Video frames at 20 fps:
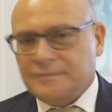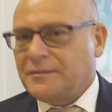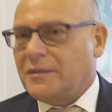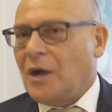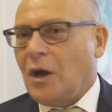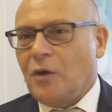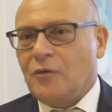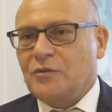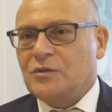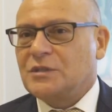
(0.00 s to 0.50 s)

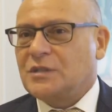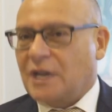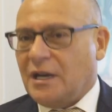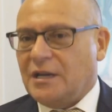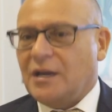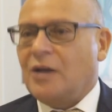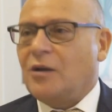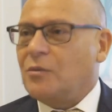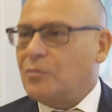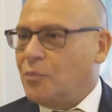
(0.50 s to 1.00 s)
overstate
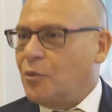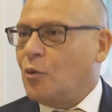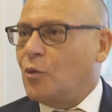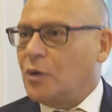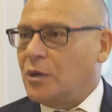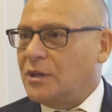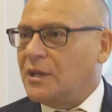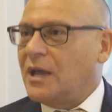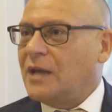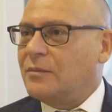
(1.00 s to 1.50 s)
how
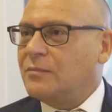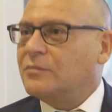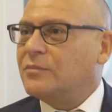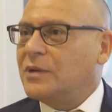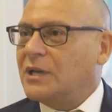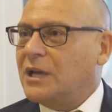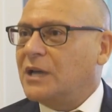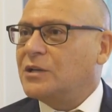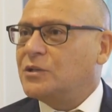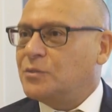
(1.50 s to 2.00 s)
important that
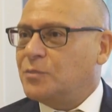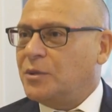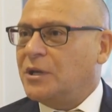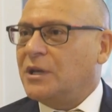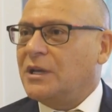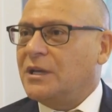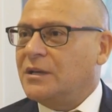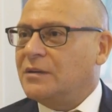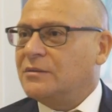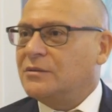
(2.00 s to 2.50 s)

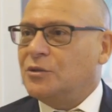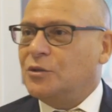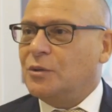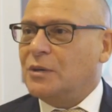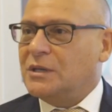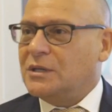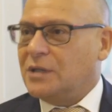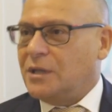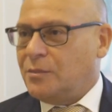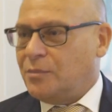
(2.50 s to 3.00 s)
BHP
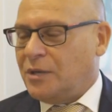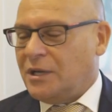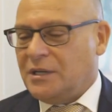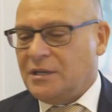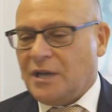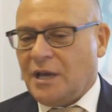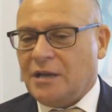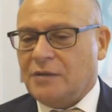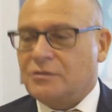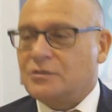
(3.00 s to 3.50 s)
UNDP
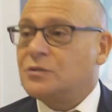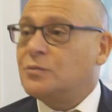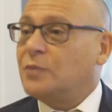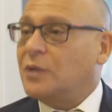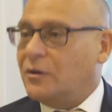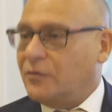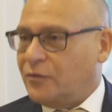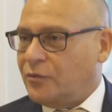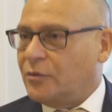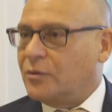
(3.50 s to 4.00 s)
data has
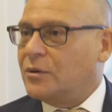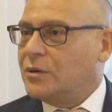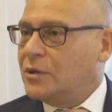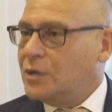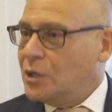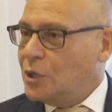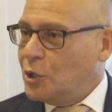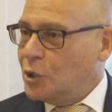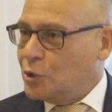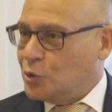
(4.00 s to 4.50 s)
been for
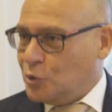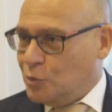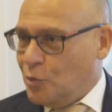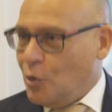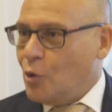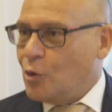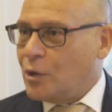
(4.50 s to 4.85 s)
a small